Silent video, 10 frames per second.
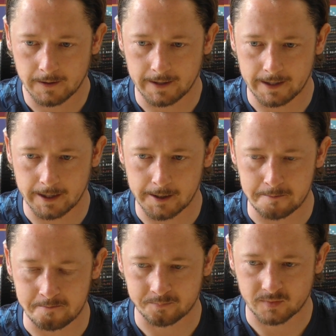
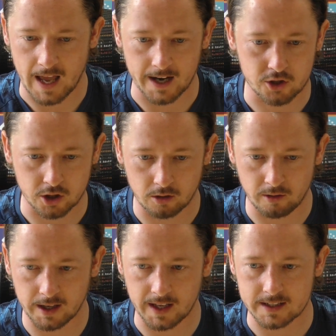edge and a
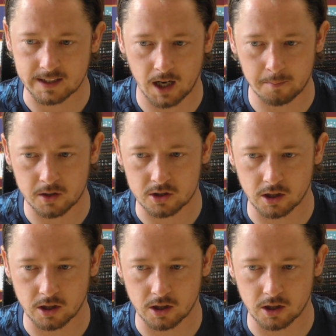real excitement